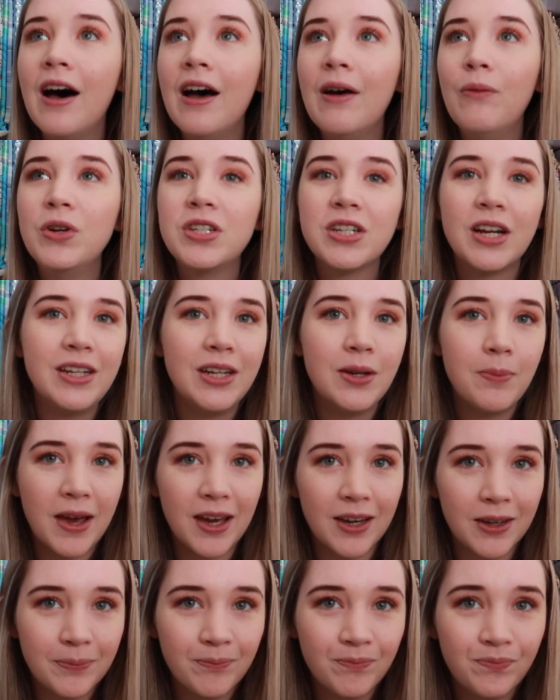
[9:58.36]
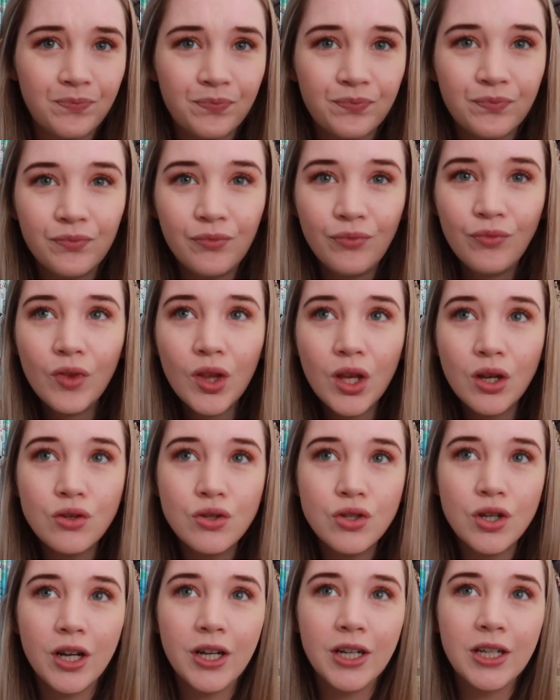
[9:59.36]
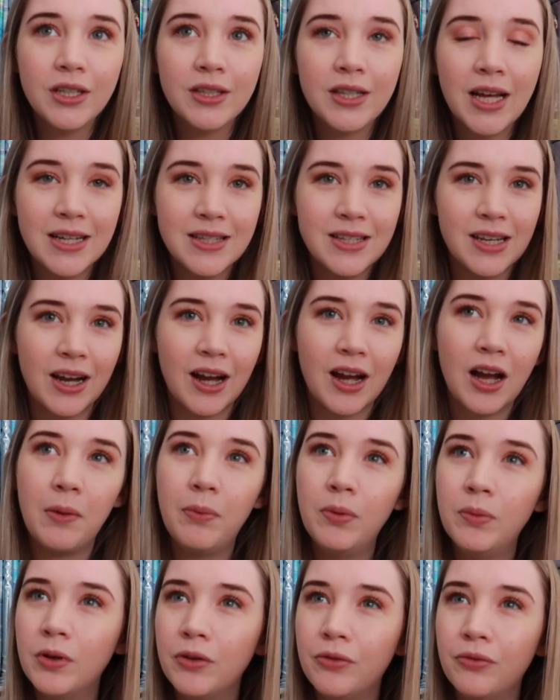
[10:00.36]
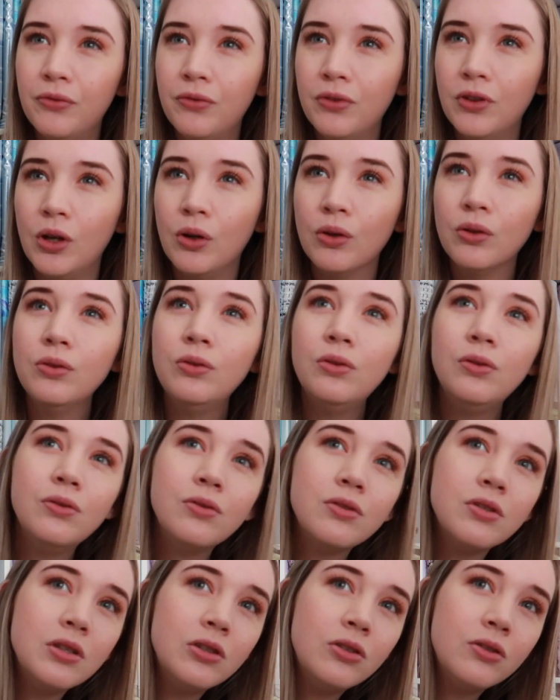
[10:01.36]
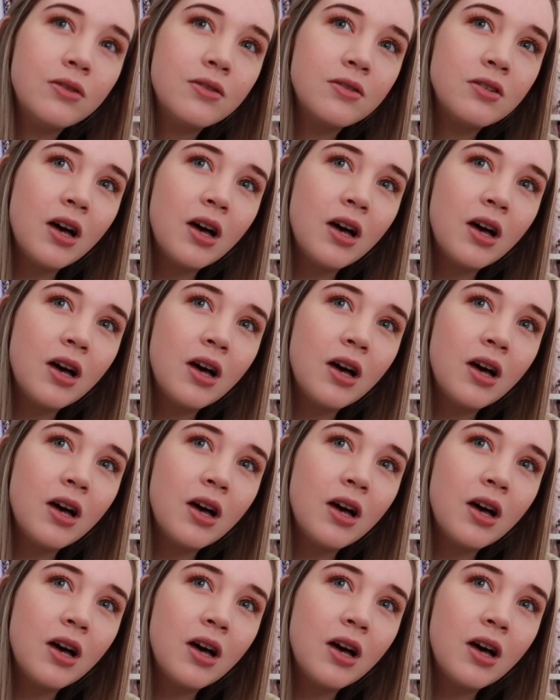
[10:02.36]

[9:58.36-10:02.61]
which I need to make. So that's like a couple more florals, it looks